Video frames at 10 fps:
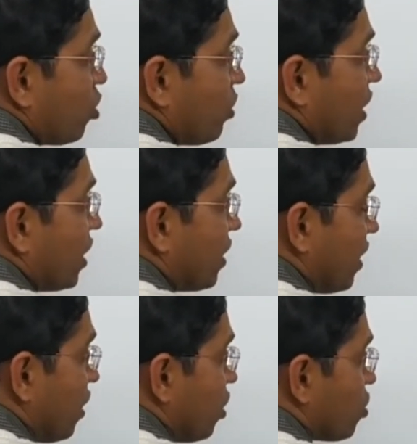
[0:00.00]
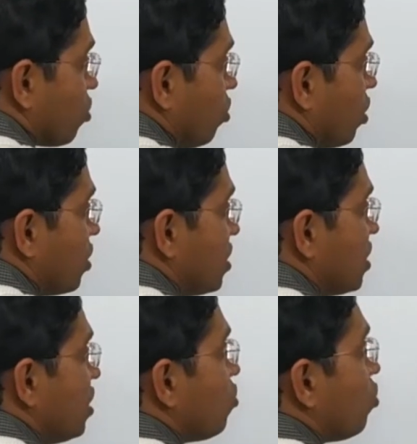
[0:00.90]
to integrate, so
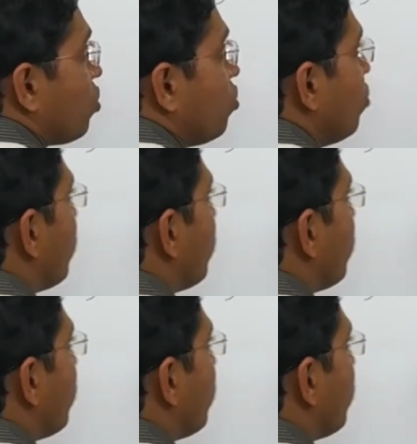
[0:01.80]
0 to